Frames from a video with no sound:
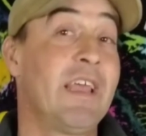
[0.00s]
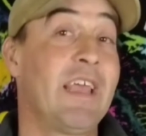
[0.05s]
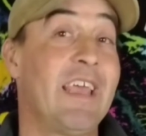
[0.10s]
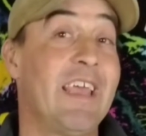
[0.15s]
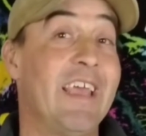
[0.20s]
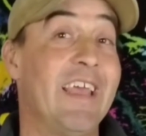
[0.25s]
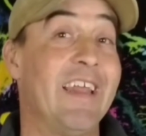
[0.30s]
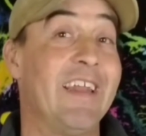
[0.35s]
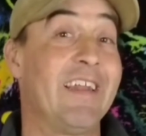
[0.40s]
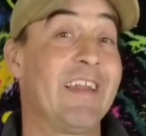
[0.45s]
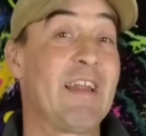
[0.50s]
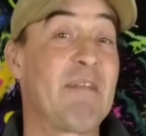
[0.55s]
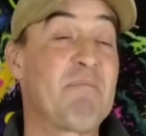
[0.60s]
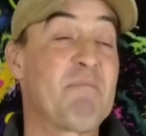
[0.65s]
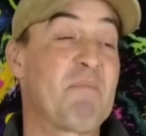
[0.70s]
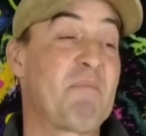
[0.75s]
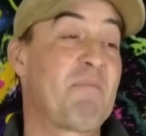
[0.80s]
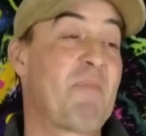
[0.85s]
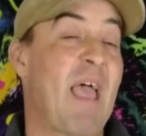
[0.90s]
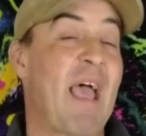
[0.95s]
in
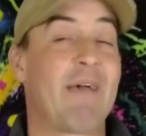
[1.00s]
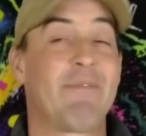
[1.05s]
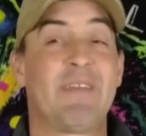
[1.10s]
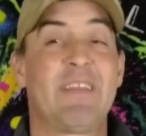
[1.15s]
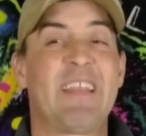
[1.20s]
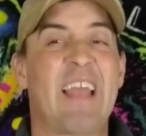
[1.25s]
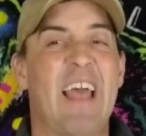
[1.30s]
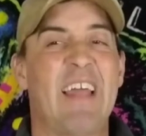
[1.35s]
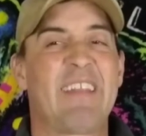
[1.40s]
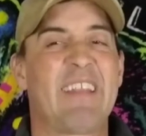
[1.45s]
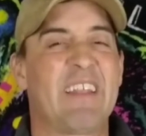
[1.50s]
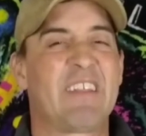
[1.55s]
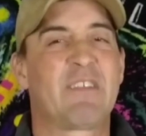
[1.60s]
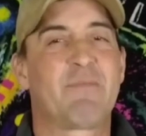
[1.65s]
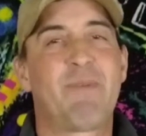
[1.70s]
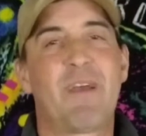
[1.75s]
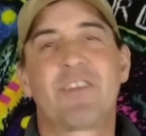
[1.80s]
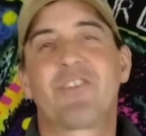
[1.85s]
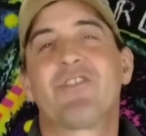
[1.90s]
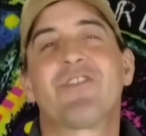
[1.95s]
having that
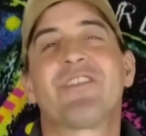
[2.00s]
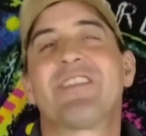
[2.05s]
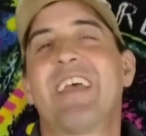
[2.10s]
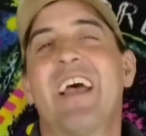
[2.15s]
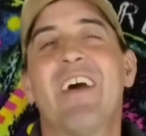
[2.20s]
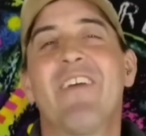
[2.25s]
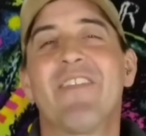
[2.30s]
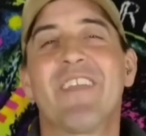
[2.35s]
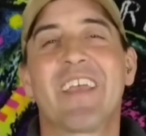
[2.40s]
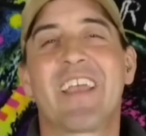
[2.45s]
special sound